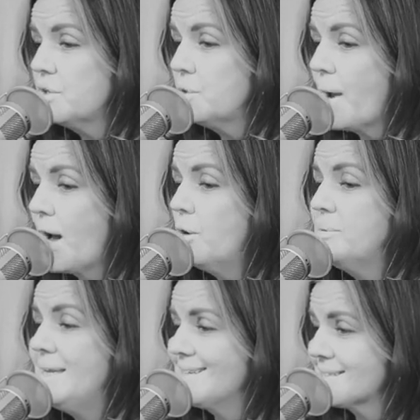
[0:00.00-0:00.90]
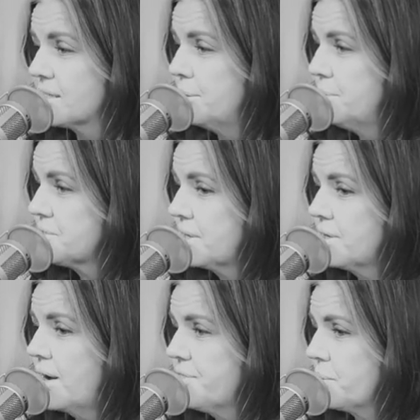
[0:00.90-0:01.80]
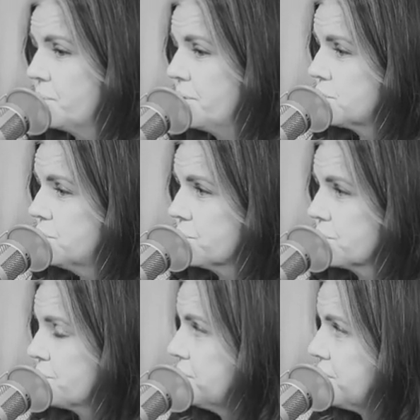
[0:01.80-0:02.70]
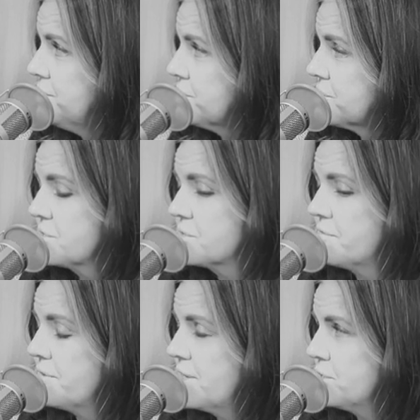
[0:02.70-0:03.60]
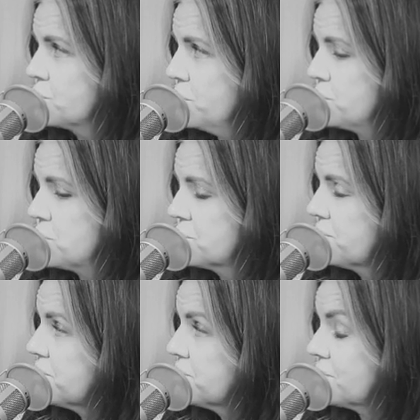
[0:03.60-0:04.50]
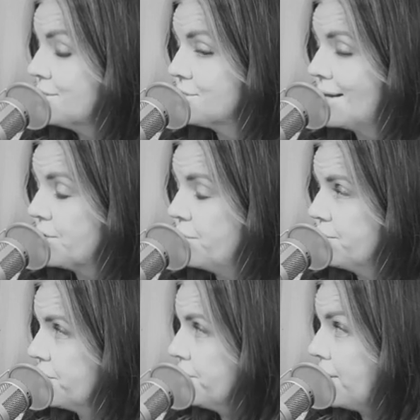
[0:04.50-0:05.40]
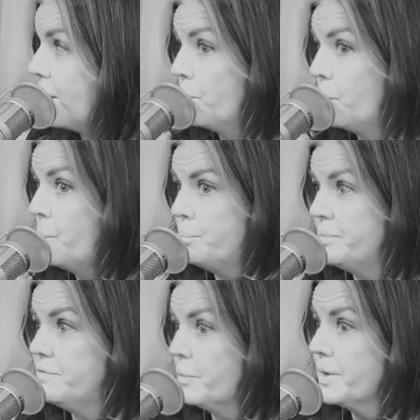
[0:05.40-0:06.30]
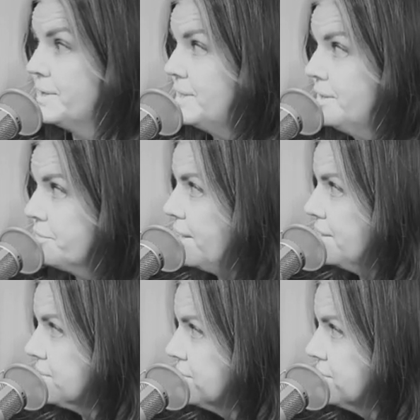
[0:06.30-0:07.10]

you how many assignments I got that were like two or three sentences of vague descriptions of things, and I just had to go figure it out before the internet,